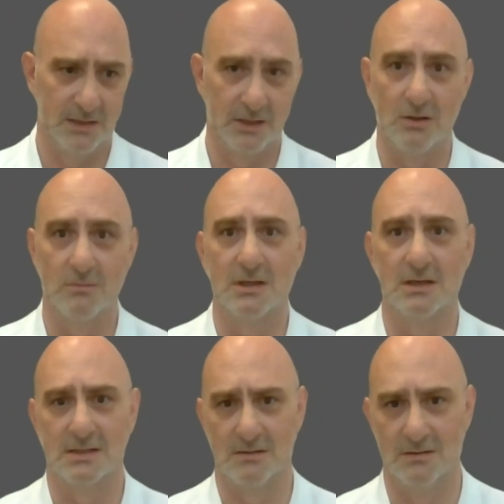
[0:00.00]

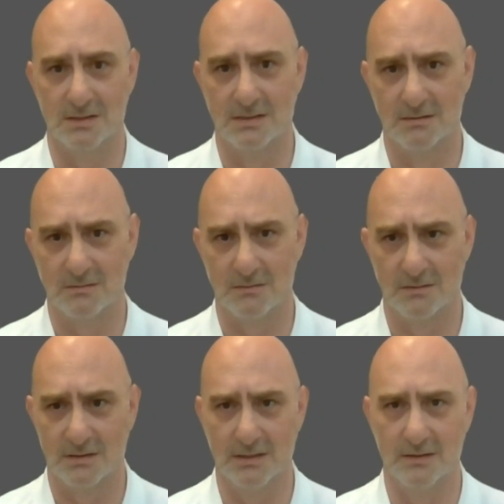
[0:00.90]
helicopter assaults,
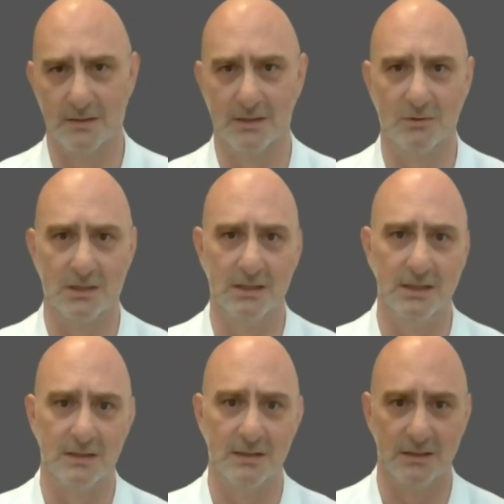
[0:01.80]
and they would
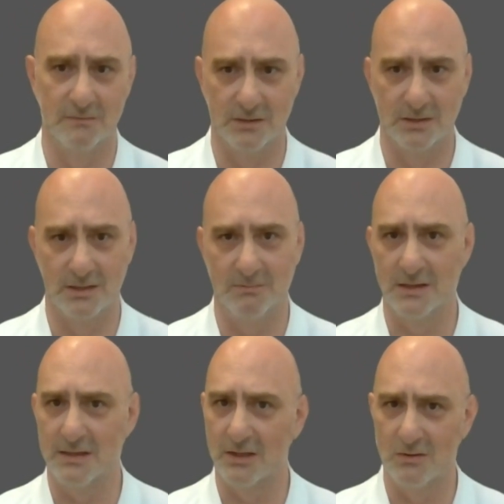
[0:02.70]
lead the infantry,
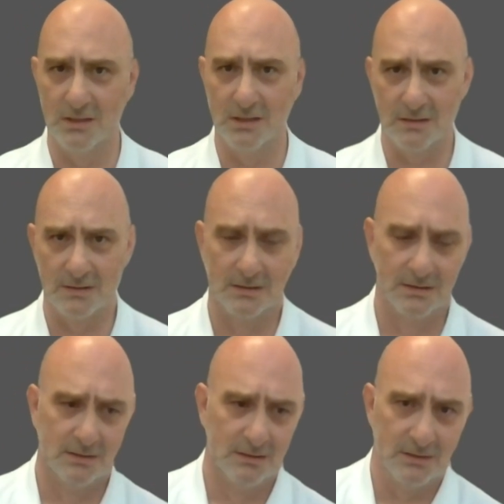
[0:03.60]
but they couldn't
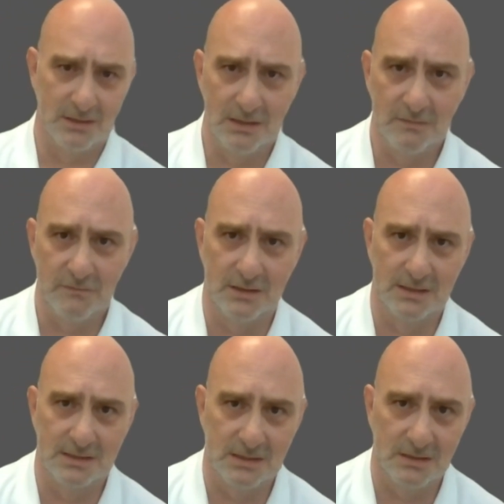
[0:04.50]
really
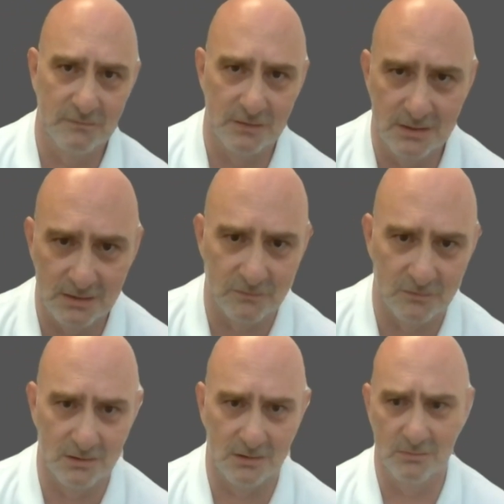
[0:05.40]
fight as infantry
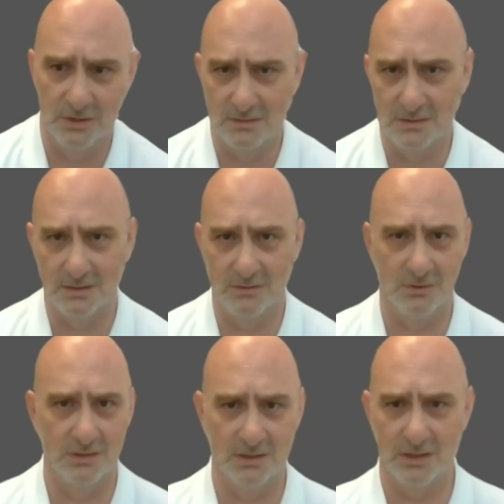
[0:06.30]
for long because
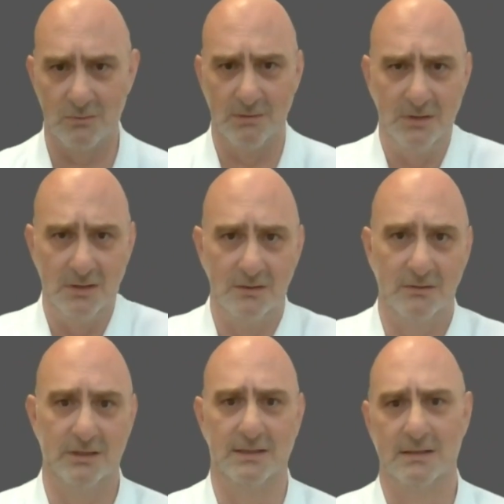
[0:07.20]
they weren't equipped to
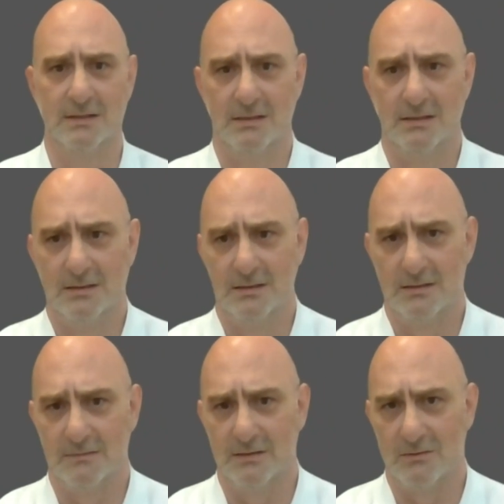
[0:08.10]
do it.
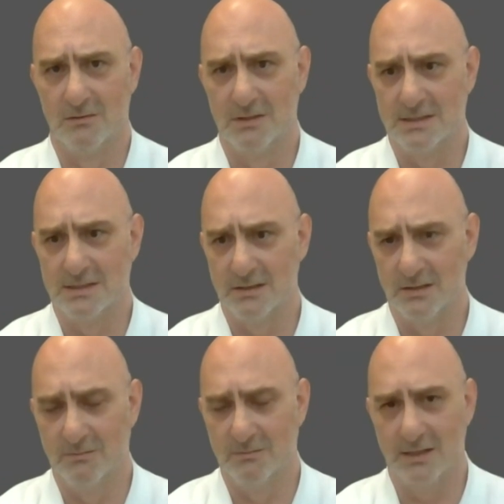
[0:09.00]
They always
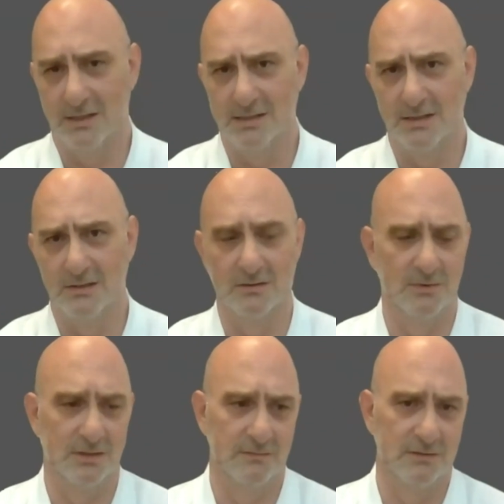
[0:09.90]
had to be
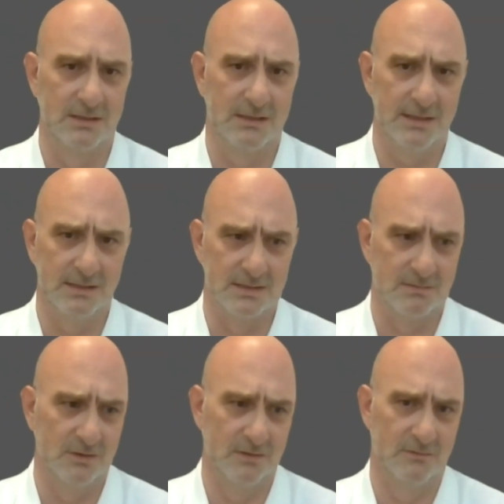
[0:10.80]
rescued by the
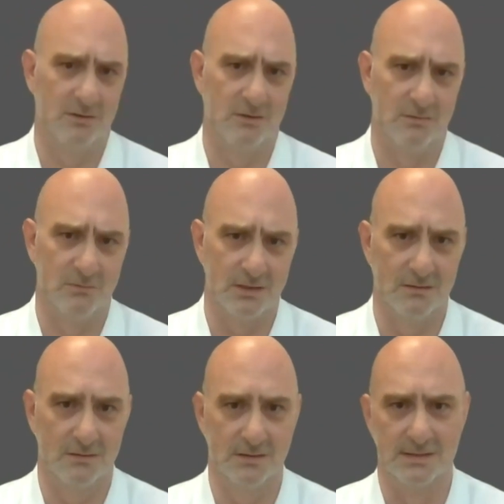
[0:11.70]
tanks, by the armor
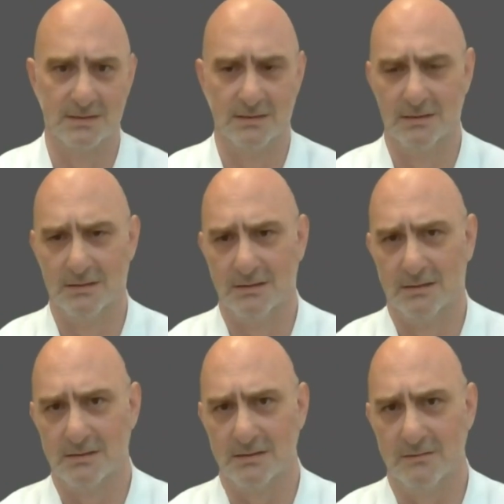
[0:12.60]
guys.
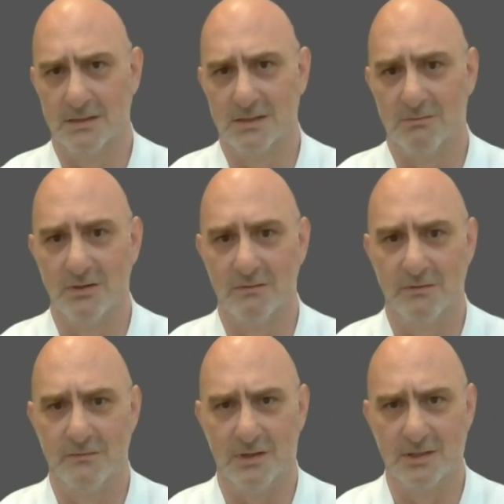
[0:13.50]
So that's one
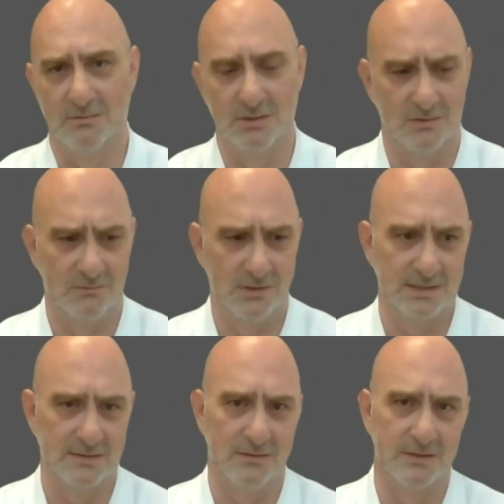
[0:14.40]
of the fights which
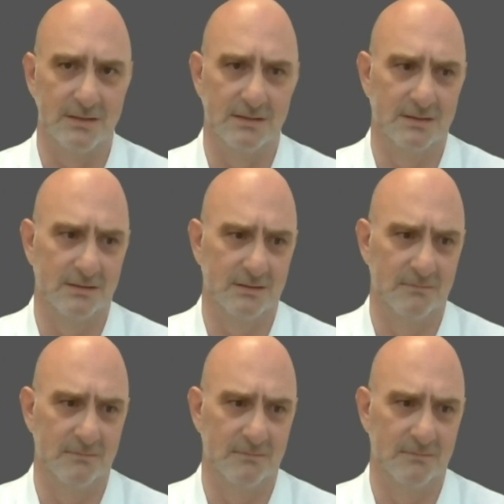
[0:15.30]
always started.